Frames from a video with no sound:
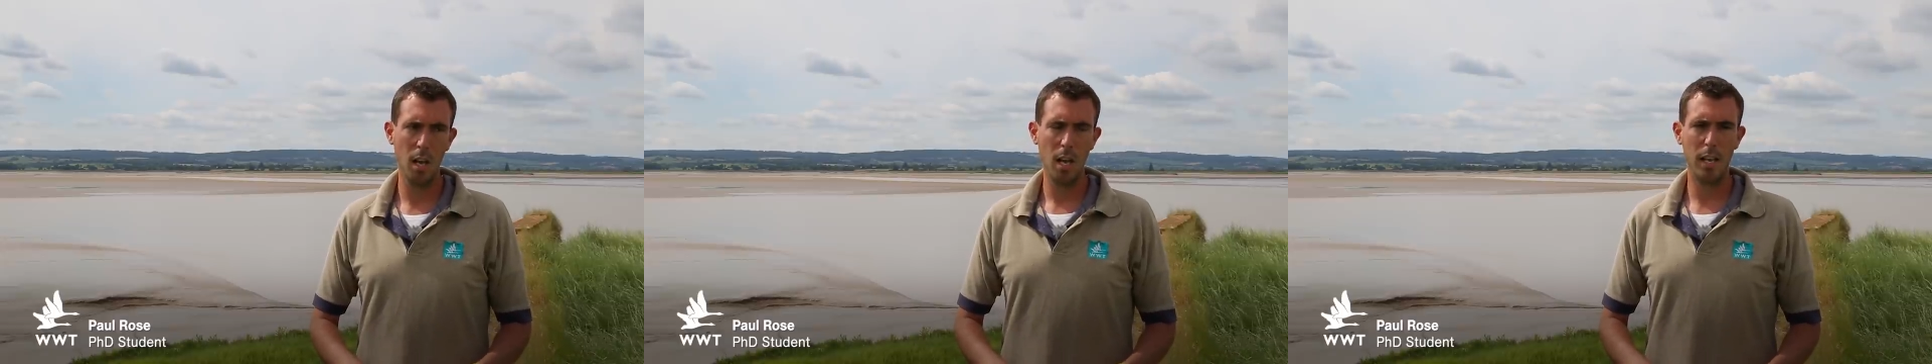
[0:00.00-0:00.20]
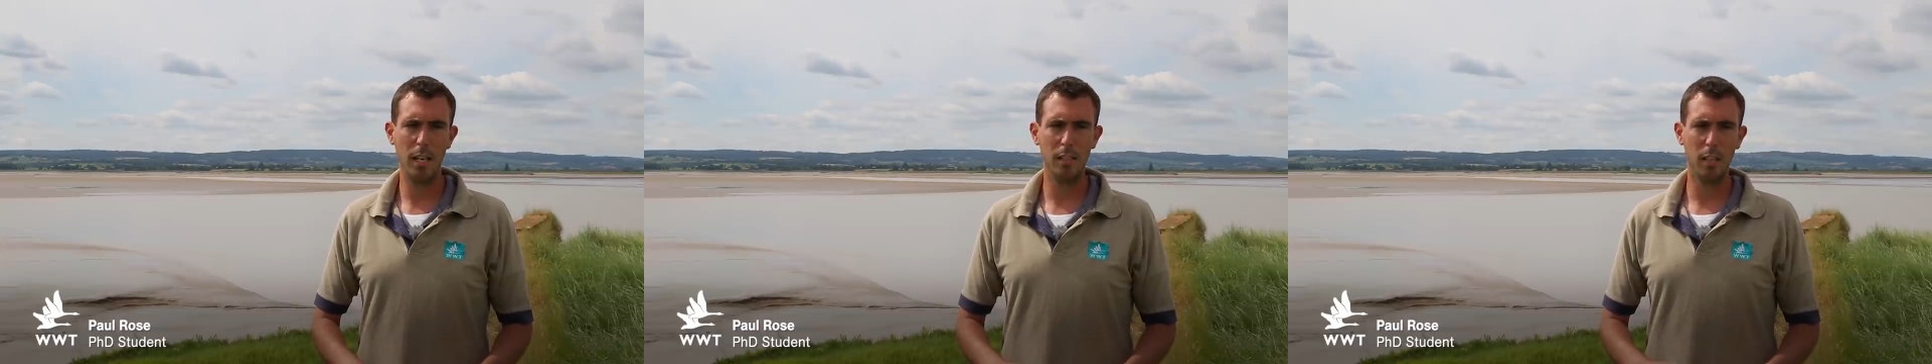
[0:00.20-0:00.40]

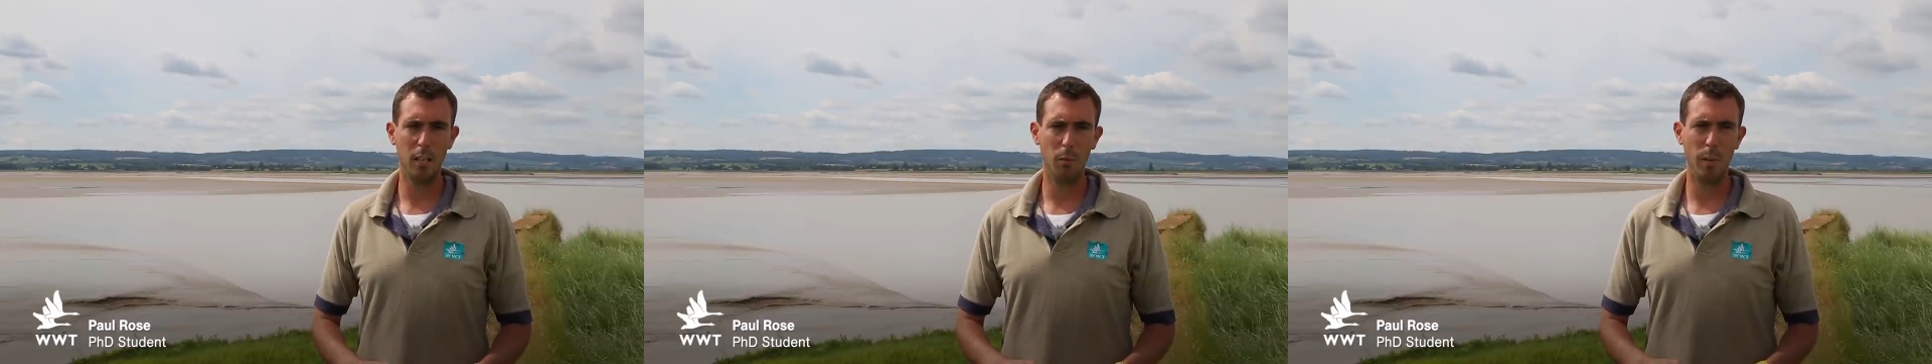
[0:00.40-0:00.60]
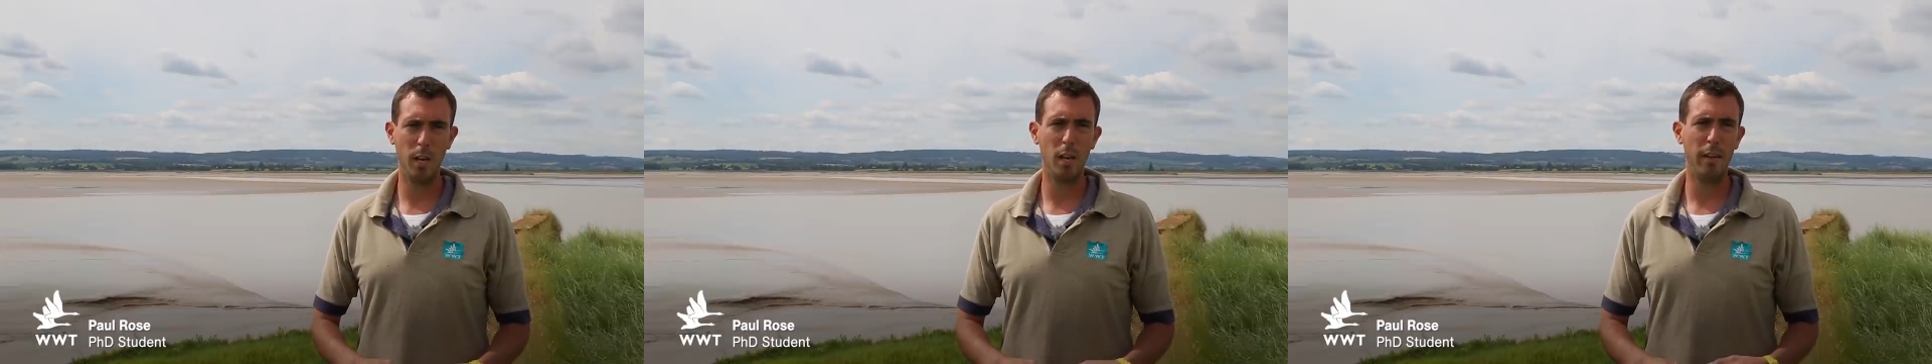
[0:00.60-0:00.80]
is that
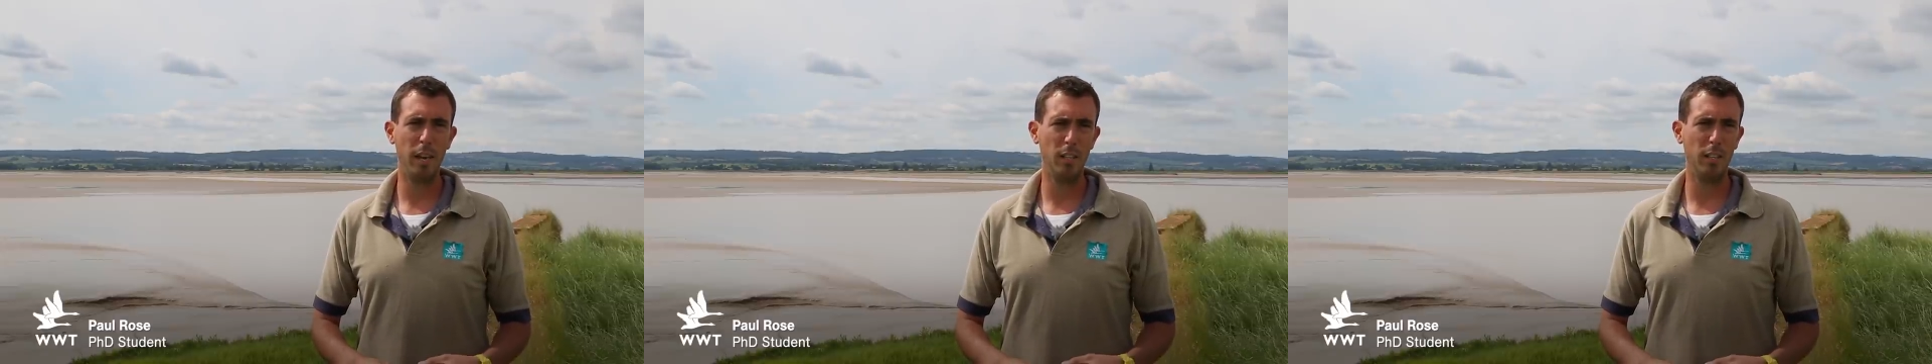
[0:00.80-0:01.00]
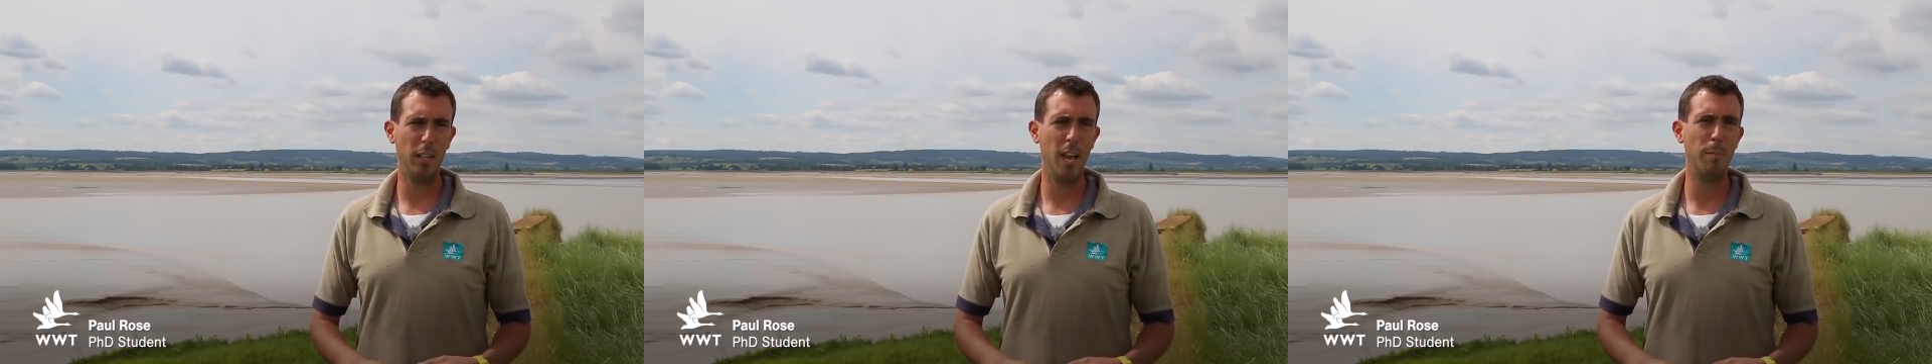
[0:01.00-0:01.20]
we are
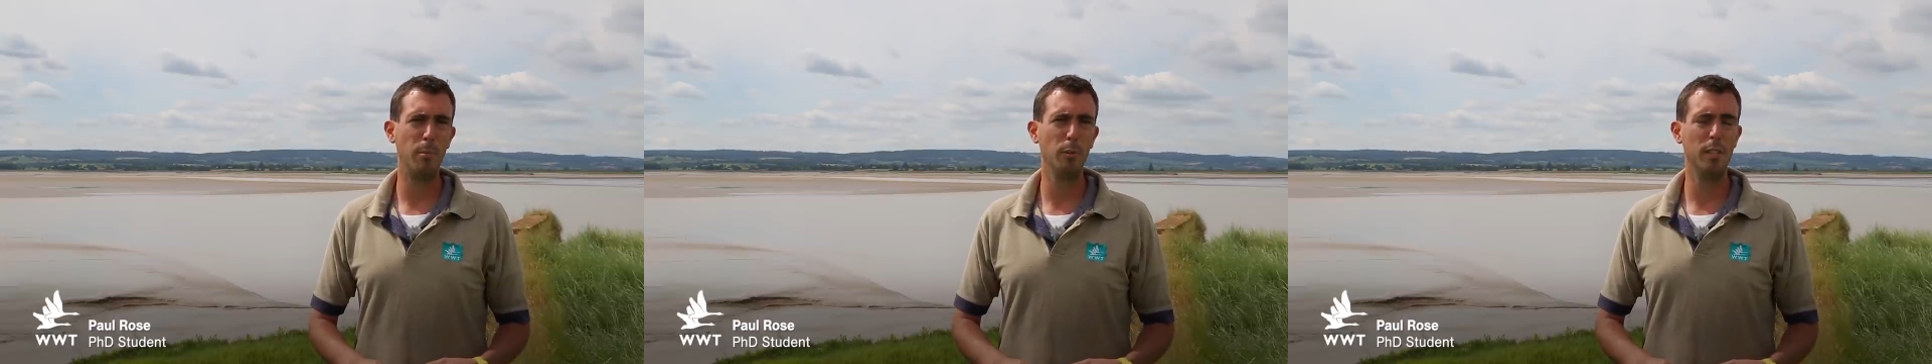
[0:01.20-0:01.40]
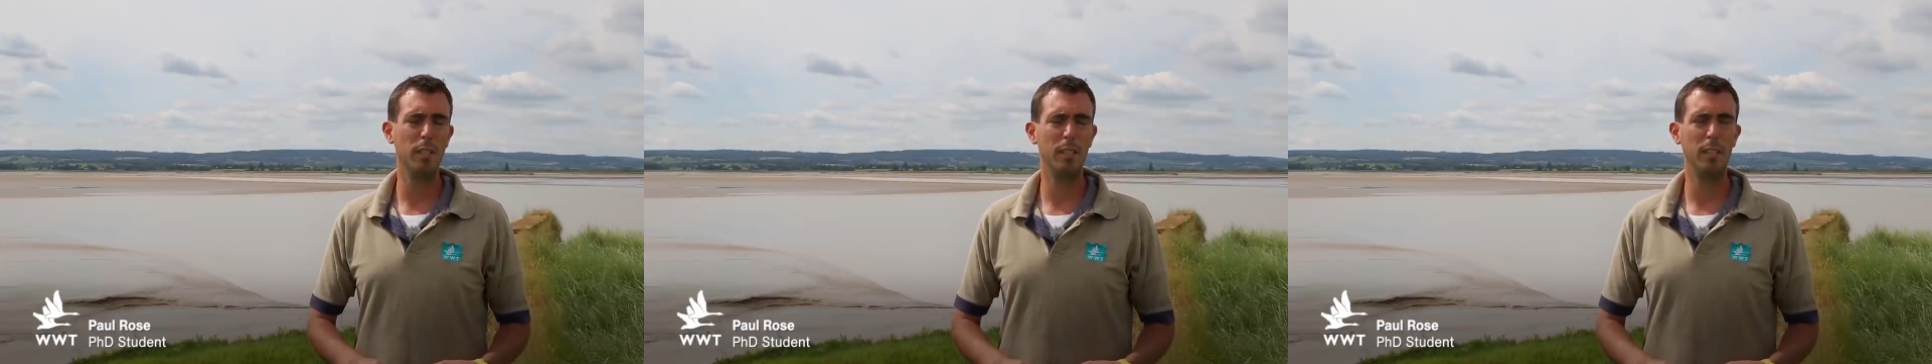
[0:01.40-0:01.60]
actually able to